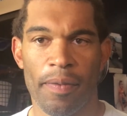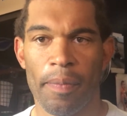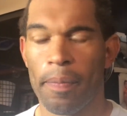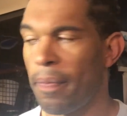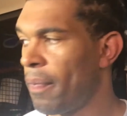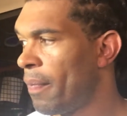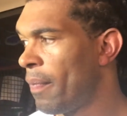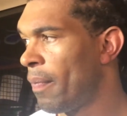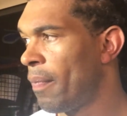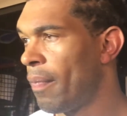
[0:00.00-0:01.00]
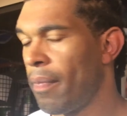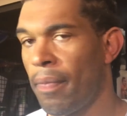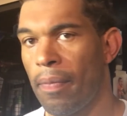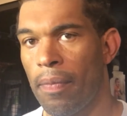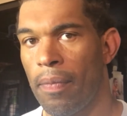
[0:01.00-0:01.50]
Piggybacking on
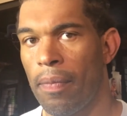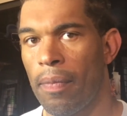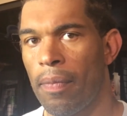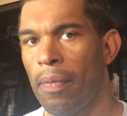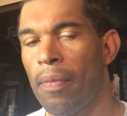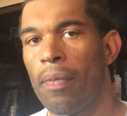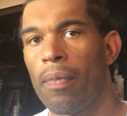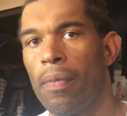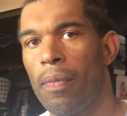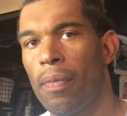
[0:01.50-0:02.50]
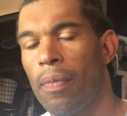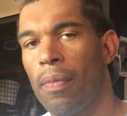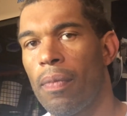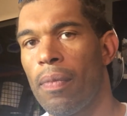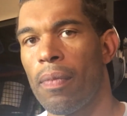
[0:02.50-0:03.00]
that, do, how important
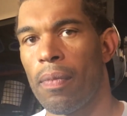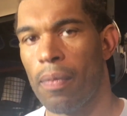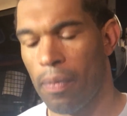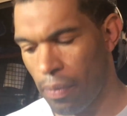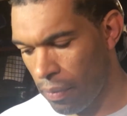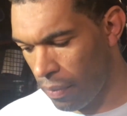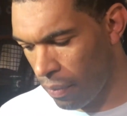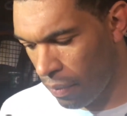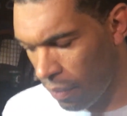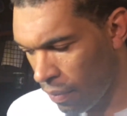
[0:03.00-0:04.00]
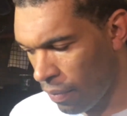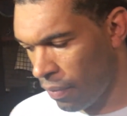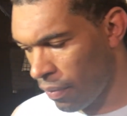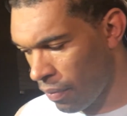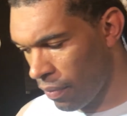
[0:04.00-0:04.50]
to I guess
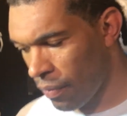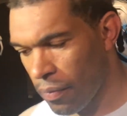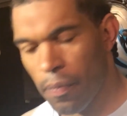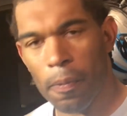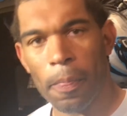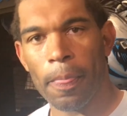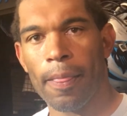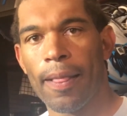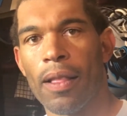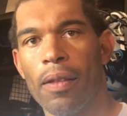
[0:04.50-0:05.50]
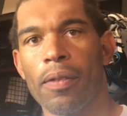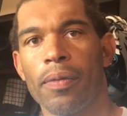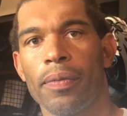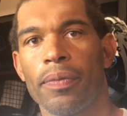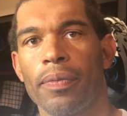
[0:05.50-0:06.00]
the superiority of the
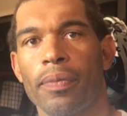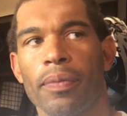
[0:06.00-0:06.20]
defense is